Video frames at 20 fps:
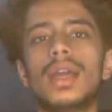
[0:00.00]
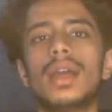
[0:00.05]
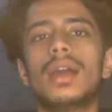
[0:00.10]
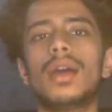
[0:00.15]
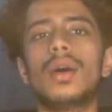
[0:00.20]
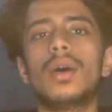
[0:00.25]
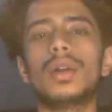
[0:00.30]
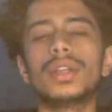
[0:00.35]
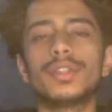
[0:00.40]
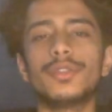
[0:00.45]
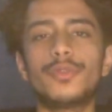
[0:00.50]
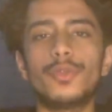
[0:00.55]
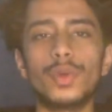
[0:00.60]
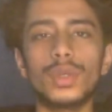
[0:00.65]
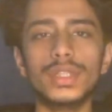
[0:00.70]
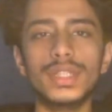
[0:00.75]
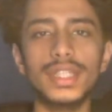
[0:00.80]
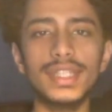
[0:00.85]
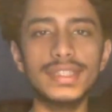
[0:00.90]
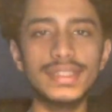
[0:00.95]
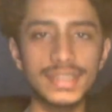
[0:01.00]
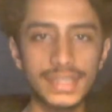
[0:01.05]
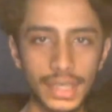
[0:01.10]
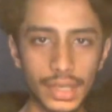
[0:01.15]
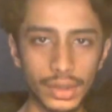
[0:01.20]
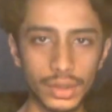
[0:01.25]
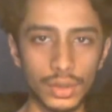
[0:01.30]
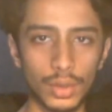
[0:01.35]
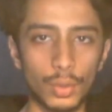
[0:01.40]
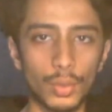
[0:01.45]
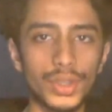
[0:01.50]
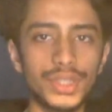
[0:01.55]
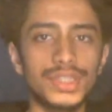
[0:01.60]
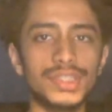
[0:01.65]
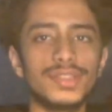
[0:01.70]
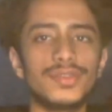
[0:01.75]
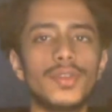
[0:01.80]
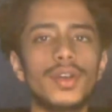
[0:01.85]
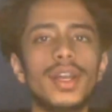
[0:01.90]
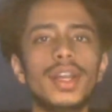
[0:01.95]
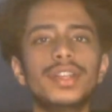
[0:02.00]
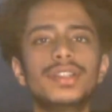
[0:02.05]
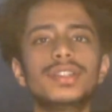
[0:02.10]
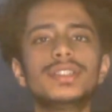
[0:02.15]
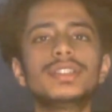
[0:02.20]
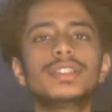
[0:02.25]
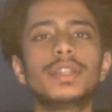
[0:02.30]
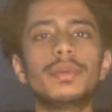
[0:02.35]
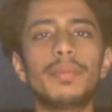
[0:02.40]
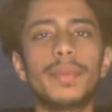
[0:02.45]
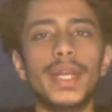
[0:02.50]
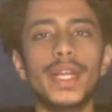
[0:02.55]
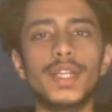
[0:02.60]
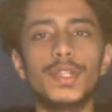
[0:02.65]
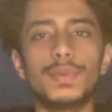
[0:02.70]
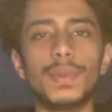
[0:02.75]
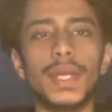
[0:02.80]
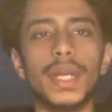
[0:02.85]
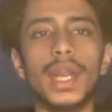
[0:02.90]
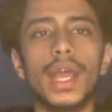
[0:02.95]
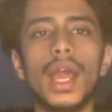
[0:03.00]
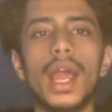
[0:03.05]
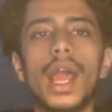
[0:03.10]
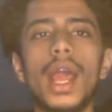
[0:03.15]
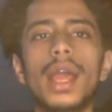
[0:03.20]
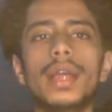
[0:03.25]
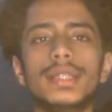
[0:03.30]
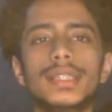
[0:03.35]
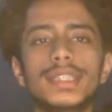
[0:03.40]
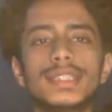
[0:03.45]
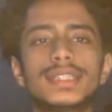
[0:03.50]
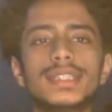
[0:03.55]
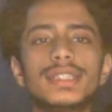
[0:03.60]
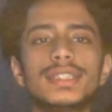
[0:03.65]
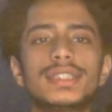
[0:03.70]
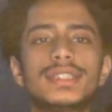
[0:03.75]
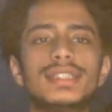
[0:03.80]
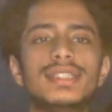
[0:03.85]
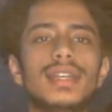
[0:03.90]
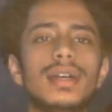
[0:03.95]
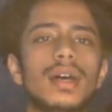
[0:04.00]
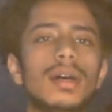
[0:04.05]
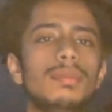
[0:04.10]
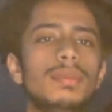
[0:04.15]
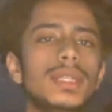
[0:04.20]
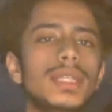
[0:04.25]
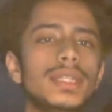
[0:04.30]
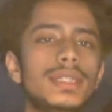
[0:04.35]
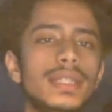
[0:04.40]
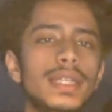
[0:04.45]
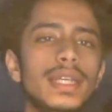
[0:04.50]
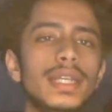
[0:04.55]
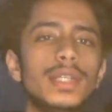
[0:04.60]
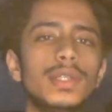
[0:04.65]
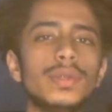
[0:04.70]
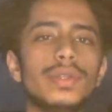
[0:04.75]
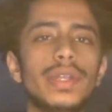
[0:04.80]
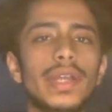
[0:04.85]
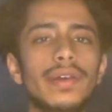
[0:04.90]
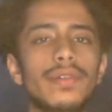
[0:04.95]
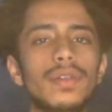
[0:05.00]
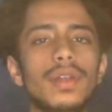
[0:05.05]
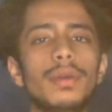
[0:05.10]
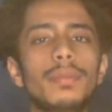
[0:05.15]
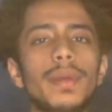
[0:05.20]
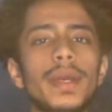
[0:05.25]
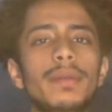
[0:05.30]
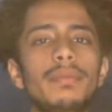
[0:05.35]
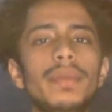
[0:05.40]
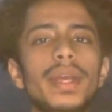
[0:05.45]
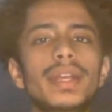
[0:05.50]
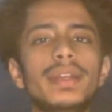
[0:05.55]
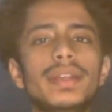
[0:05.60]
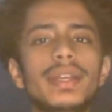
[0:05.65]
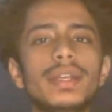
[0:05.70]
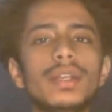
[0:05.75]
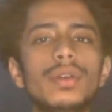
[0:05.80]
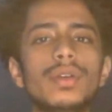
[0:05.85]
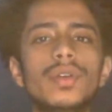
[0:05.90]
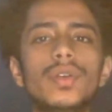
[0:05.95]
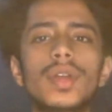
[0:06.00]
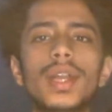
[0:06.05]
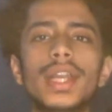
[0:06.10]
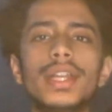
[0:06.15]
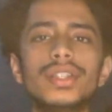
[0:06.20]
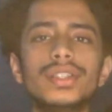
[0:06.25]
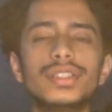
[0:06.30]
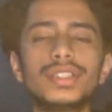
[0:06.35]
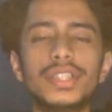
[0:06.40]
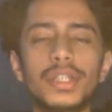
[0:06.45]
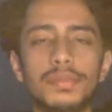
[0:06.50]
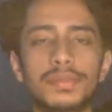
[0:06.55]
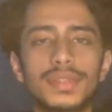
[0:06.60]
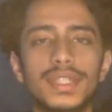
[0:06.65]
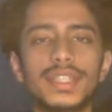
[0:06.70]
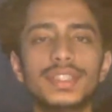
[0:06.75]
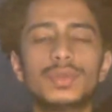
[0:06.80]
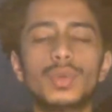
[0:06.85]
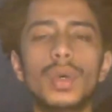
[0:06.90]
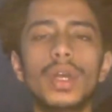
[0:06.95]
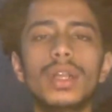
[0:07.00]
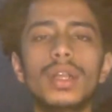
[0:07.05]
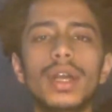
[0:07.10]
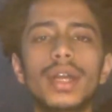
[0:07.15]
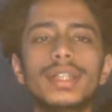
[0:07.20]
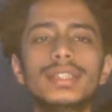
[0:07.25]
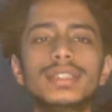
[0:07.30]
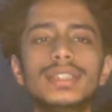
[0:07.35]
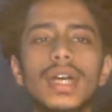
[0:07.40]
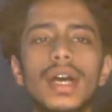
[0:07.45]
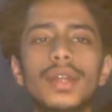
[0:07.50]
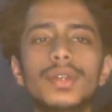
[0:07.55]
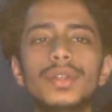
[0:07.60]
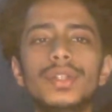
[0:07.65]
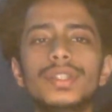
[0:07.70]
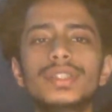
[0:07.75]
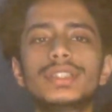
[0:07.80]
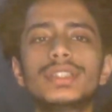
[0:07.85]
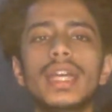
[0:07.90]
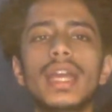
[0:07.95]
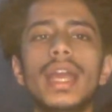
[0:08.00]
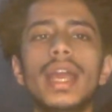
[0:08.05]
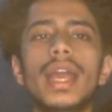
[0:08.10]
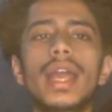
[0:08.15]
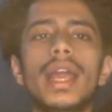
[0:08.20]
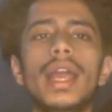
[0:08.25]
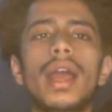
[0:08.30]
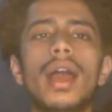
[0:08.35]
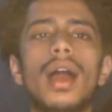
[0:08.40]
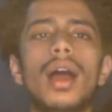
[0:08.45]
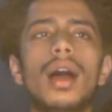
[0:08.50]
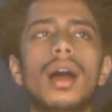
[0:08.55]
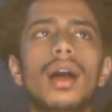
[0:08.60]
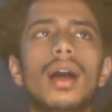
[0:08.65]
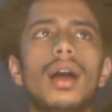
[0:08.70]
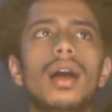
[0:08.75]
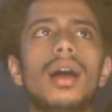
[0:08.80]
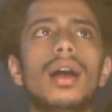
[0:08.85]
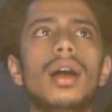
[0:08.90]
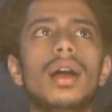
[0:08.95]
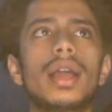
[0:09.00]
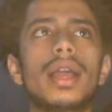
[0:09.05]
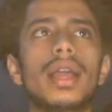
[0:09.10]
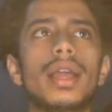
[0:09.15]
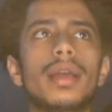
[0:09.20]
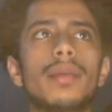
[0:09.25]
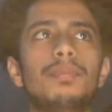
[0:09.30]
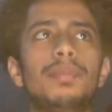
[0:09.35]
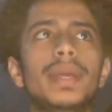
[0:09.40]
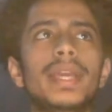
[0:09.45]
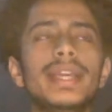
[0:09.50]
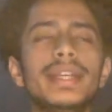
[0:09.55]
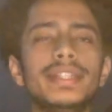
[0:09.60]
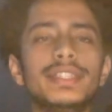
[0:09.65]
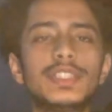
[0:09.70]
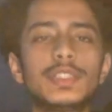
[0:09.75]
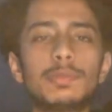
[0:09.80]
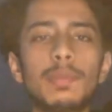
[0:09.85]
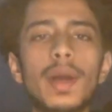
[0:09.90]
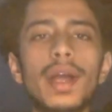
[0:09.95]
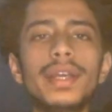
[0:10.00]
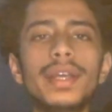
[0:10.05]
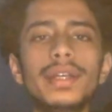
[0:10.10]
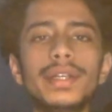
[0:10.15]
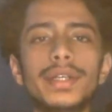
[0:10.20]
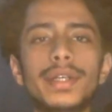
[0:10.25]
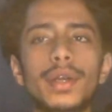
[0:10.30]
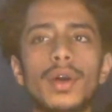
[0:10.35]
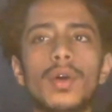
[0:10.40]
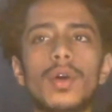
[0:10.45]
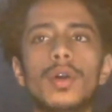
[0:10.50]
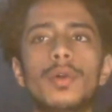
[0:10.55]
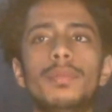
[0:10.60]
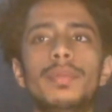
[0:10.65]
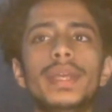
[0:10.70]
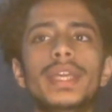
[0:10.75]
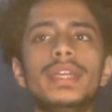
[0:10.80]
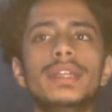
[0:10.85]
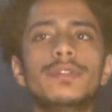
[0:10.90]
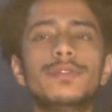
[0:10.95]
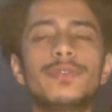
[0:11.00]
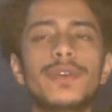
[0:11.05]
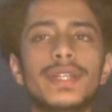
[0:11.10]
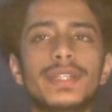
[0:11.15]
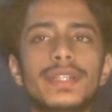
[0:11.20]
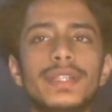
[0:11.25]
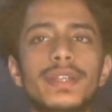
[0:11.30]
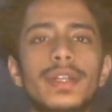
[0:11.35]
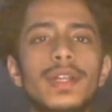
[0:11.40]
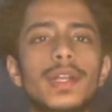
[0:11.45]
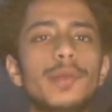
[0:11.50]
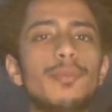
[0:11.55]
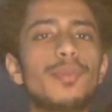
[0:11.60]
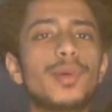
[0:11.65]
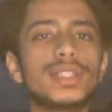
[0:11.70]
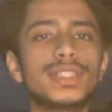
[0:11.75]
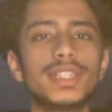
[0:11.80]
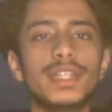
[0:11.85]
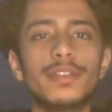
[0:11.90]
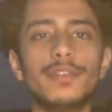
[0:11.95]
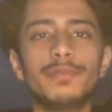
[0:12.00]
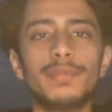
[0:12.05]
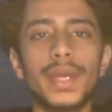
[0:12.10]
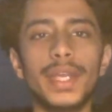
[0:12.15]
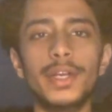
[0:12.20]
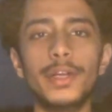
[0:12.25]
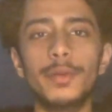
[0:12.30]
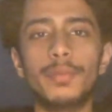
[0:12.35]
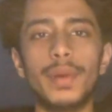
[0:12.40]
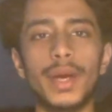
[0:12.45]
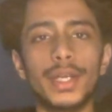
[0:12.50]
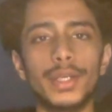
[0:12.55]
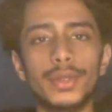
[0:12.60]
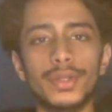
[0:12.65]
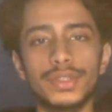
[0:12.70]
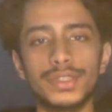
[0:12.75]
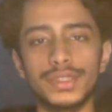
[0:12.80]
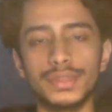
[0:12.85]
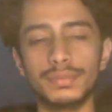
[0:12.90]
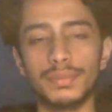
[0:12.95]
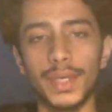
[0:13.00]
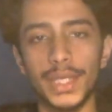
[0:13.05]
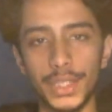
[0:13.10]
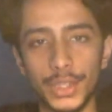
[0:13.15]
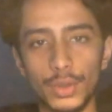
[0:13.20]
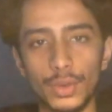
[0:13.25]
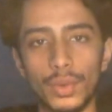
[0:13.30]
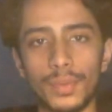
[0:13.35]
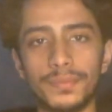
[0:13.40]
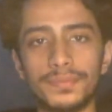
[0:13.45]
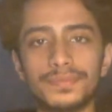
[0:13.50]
or the fourth key skill, which is relationship management. This is the ability to develop and maintain good relationships as well as others being inspired or being affected in a positive manner by you.